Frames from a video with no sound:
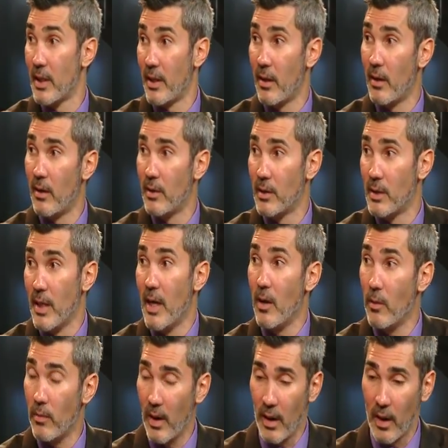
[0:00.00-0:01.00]
like ours
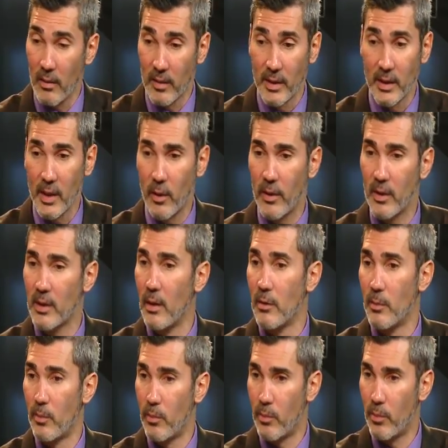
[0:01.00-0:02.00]
now consider
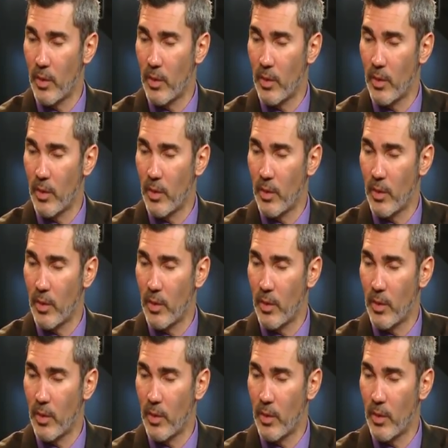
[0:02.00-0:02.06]
ourselves